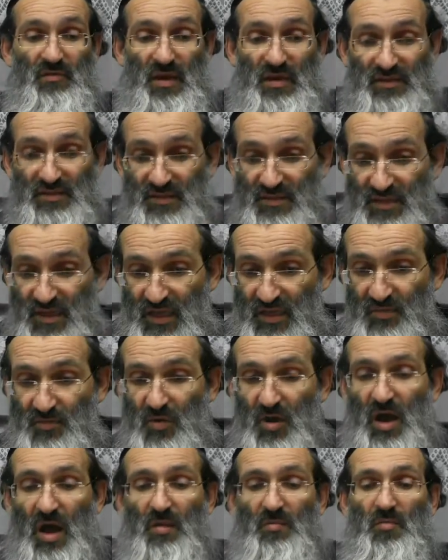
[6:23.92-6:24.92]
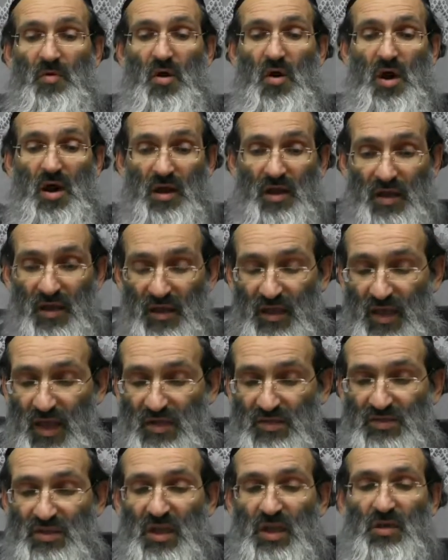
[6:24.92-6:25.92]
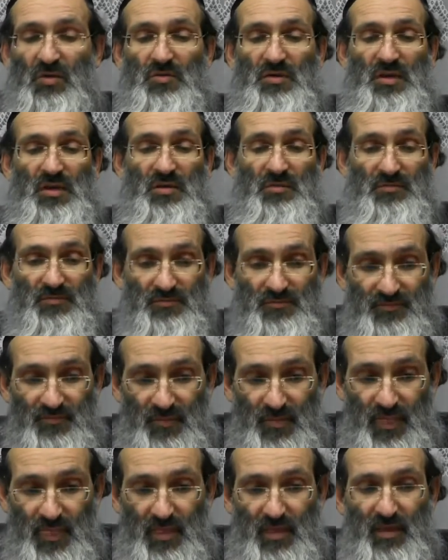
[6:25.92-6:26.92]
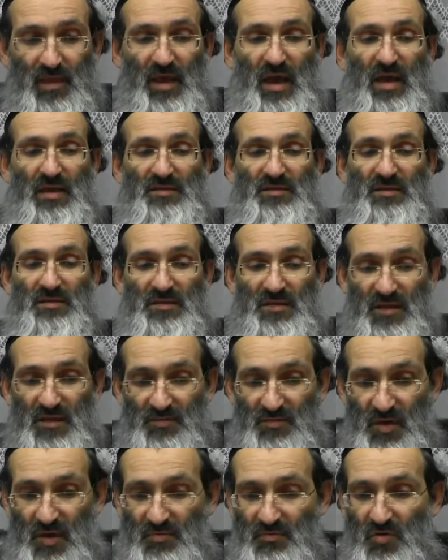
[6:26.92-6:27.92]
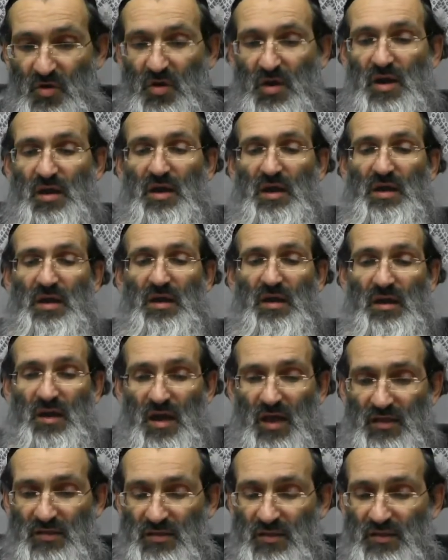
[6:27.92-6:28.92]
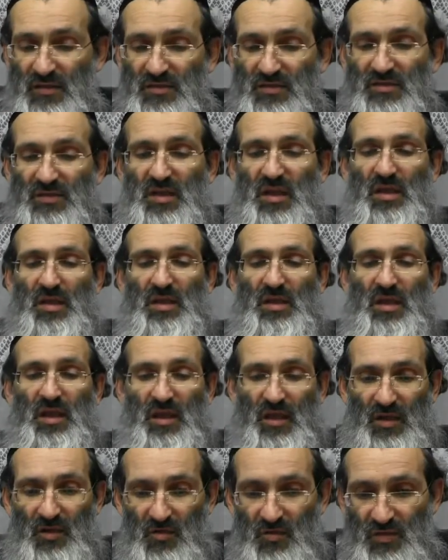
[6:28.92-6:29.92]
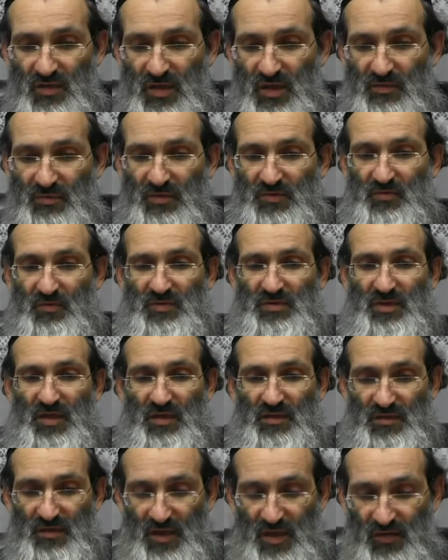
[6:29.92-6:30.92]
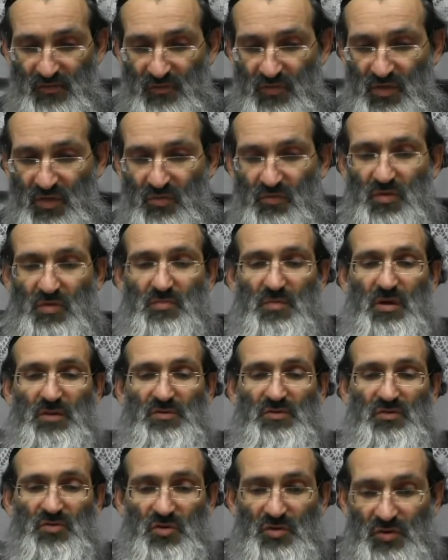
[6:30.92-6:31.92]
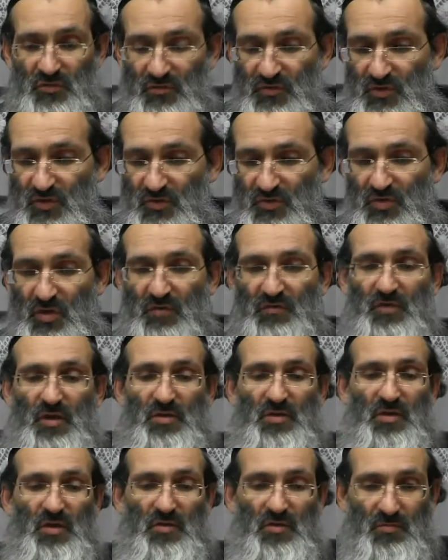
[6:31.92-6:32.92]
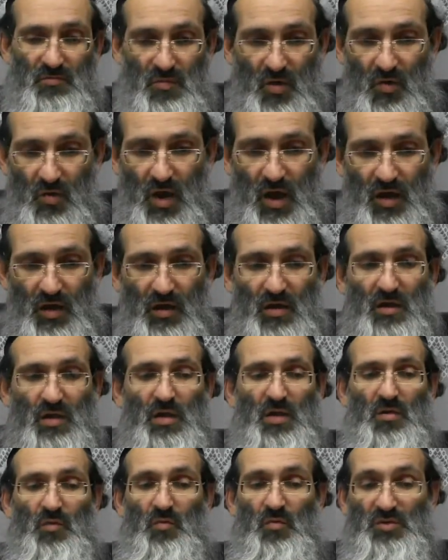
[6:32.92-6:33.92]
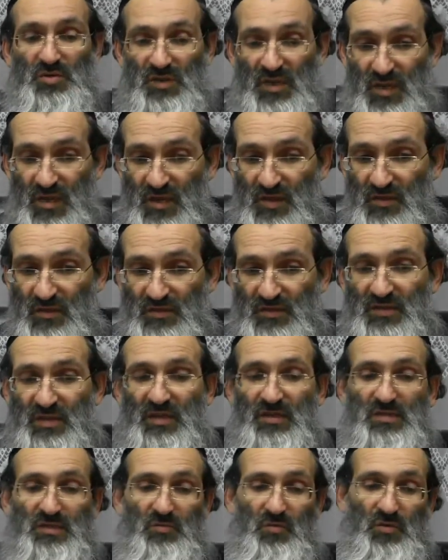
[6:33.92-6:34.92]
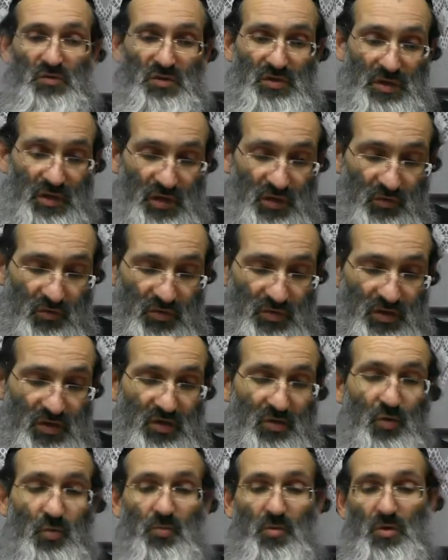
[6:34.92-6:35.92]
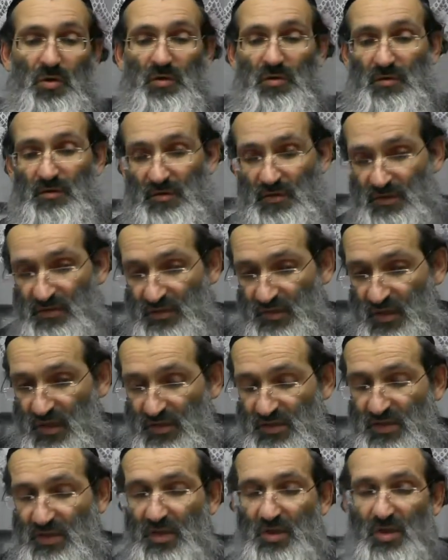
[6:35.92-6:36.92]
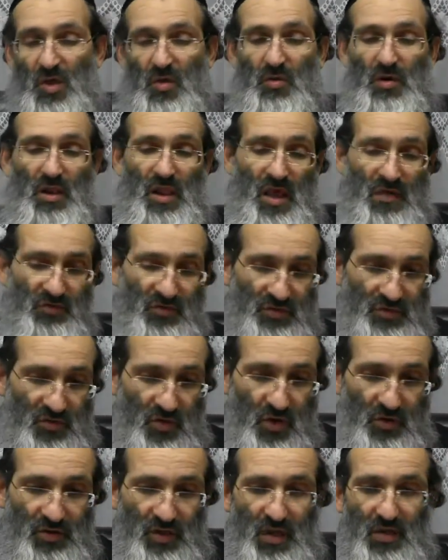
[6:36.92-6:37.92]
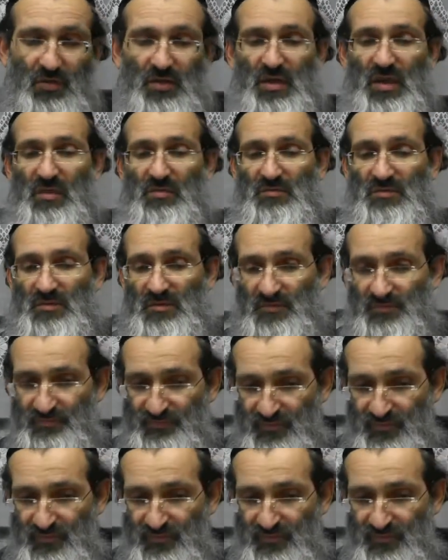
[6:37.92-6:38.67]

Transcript: Vaz nigma moach echad shel Elokim. As nigma moach echad shel Elokim. As we said, every 3 months you're going to finish off another moach, which since we're dealing with the uba, it's a lower level, it's called Elokim.